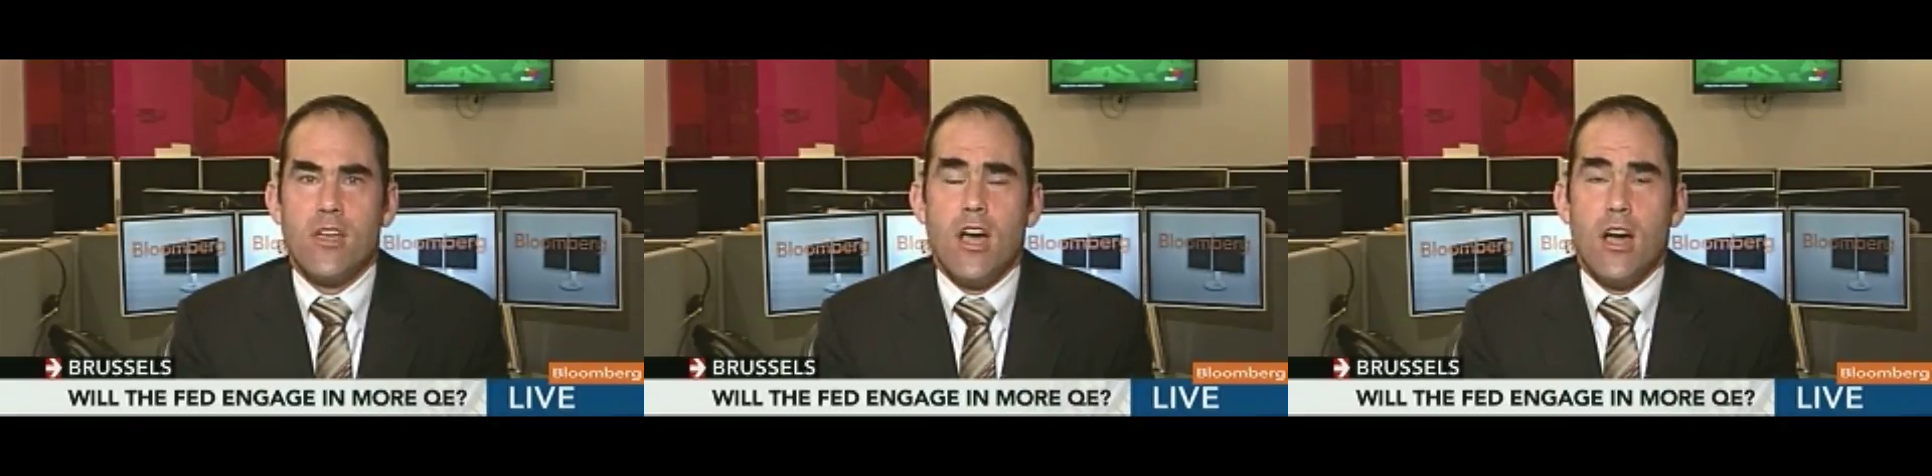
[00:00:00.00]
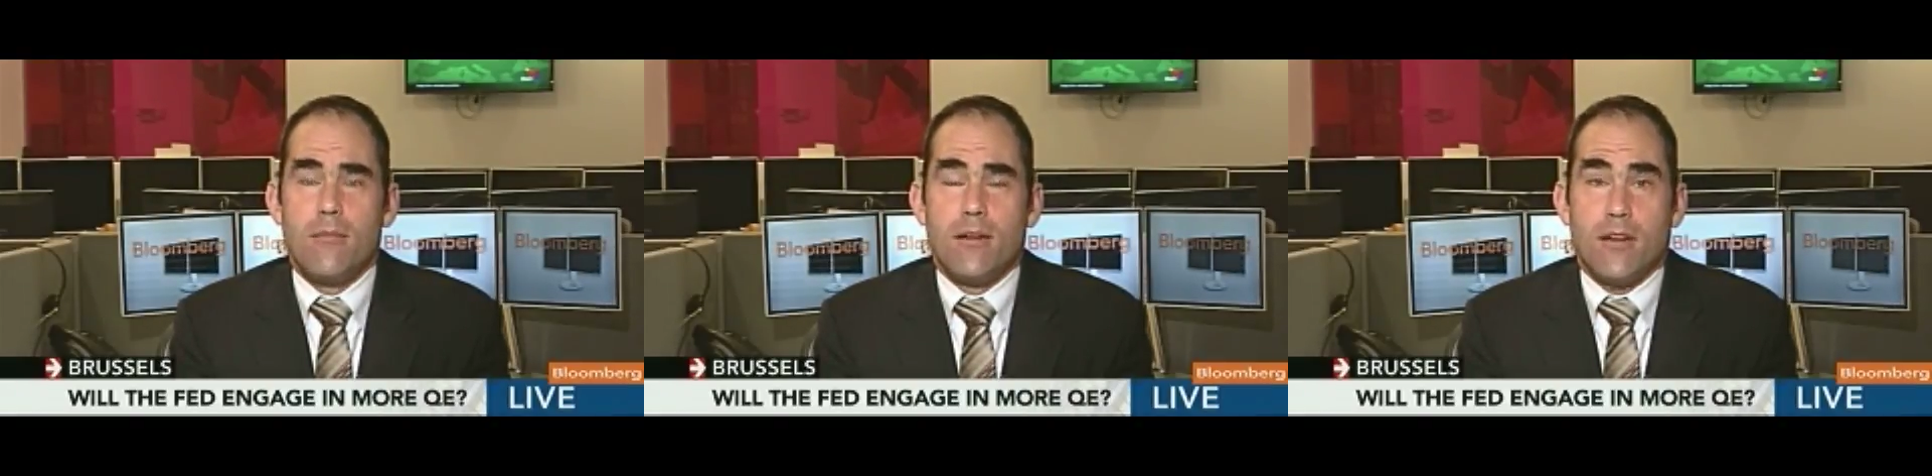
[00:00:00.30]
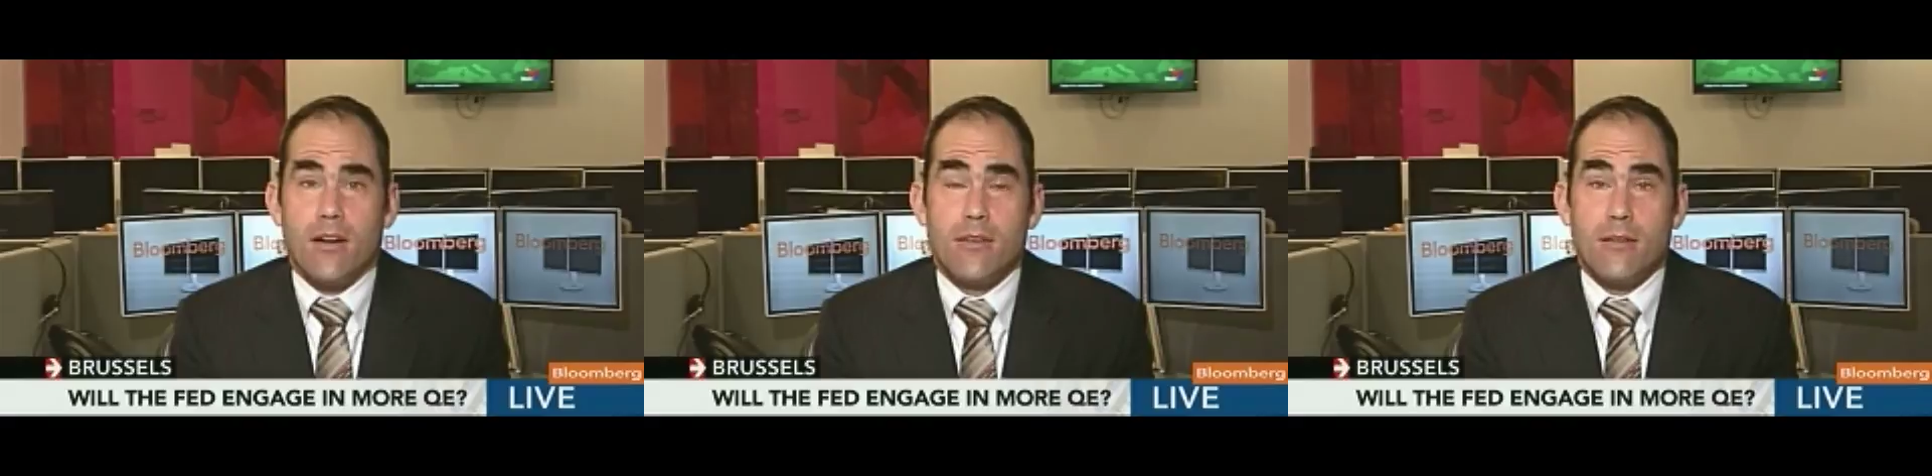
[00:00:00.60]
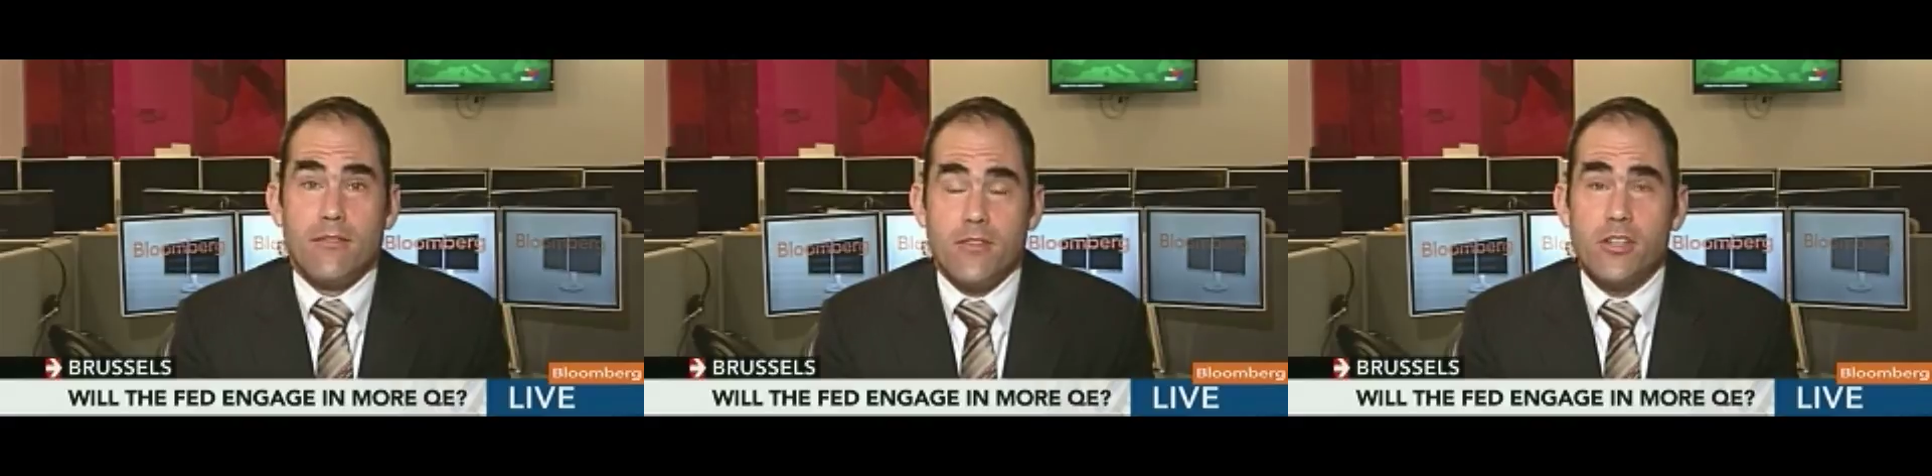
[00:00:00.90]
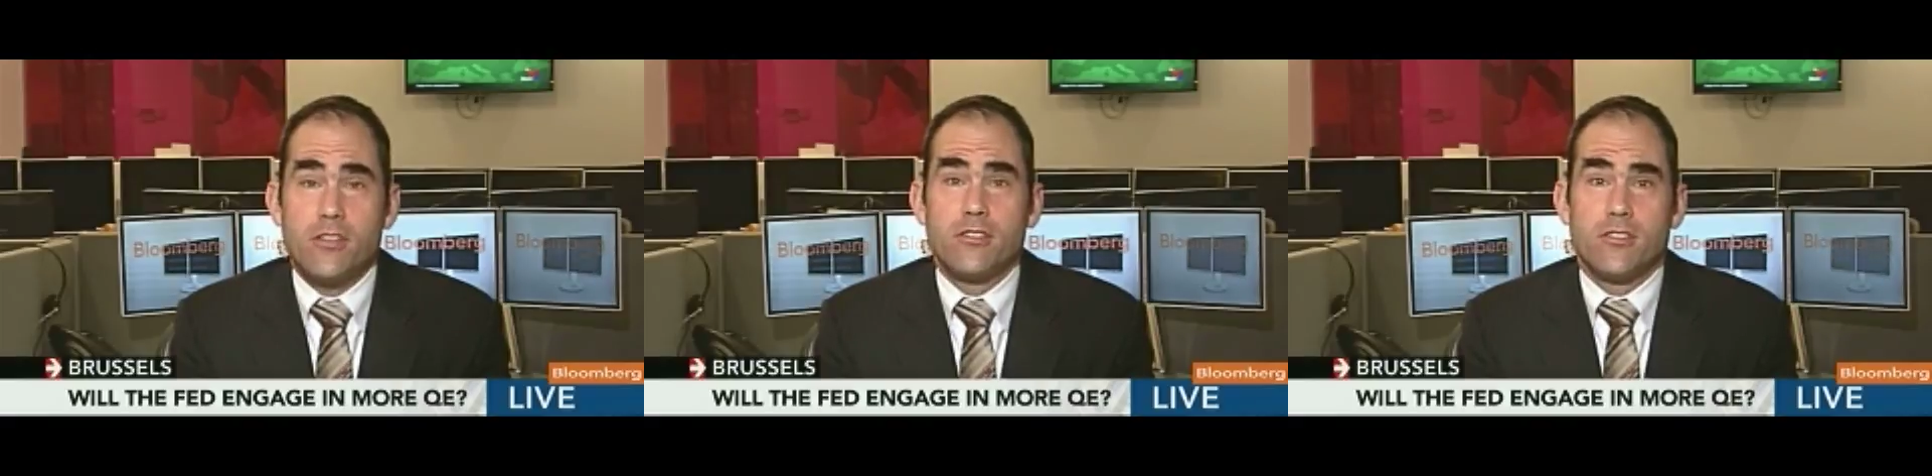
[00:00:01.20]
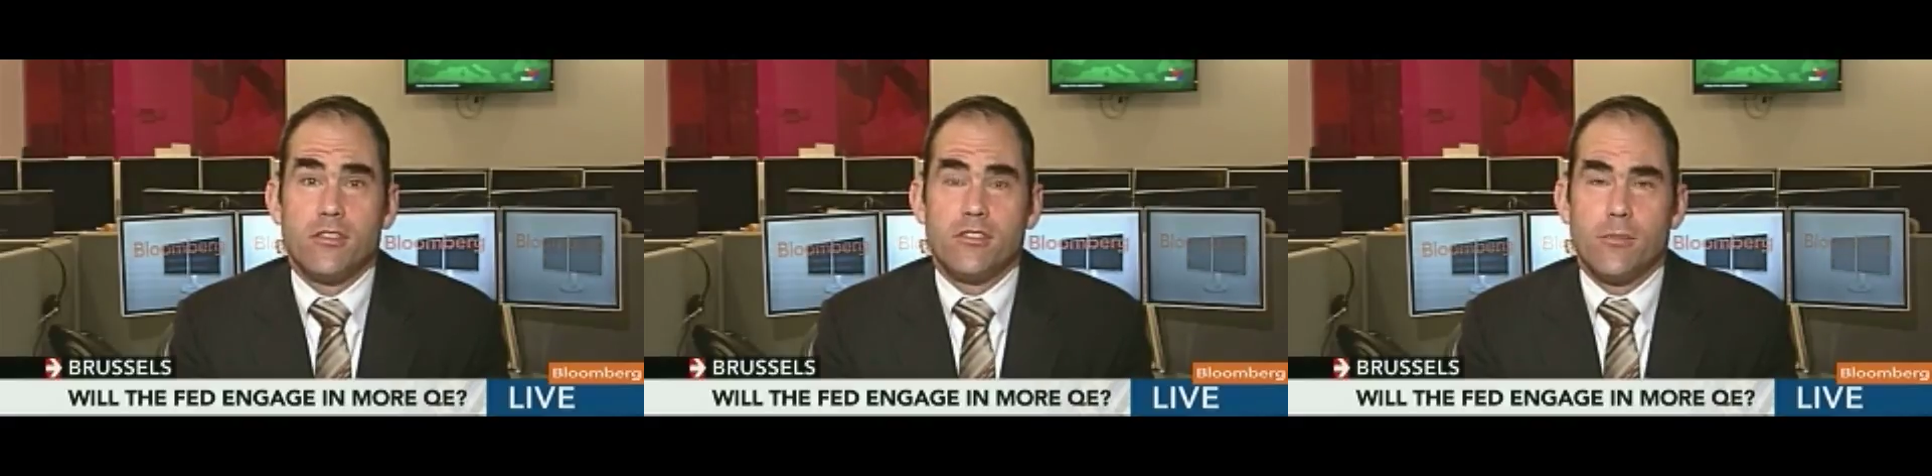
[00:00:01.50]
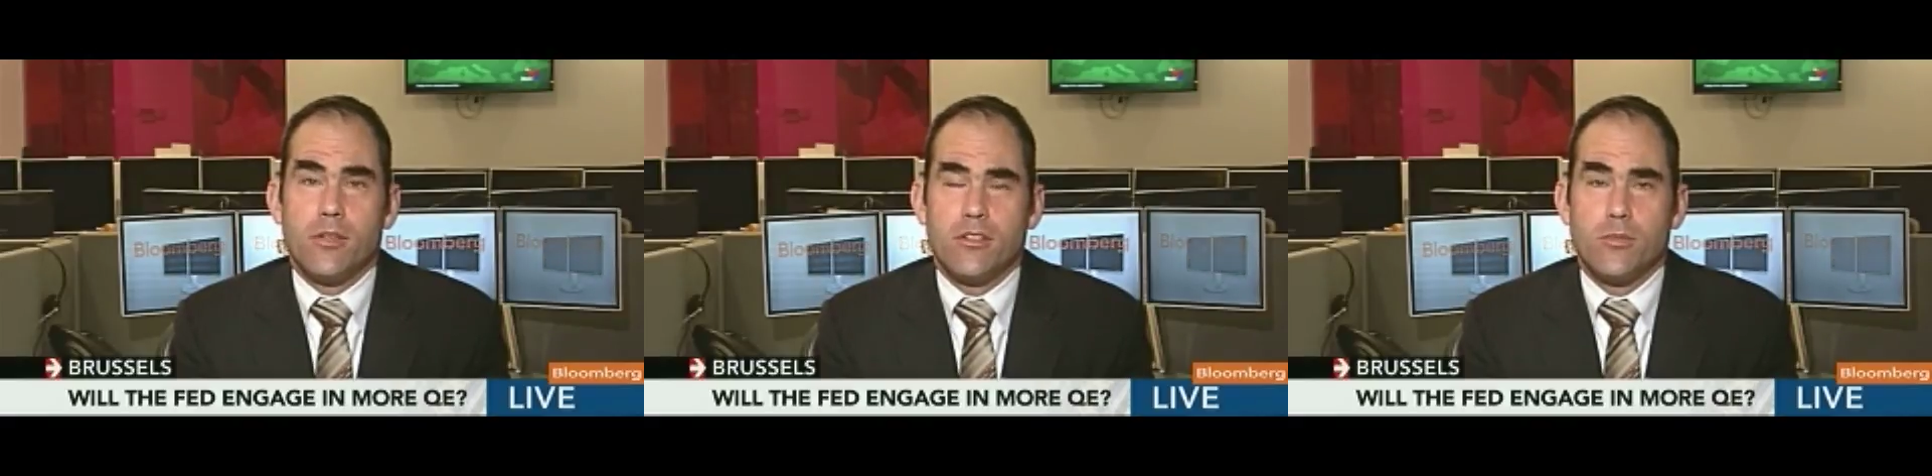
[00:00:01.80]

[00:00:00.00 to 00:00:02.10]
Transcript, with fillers: Um, I'm, I'm, very concerned here because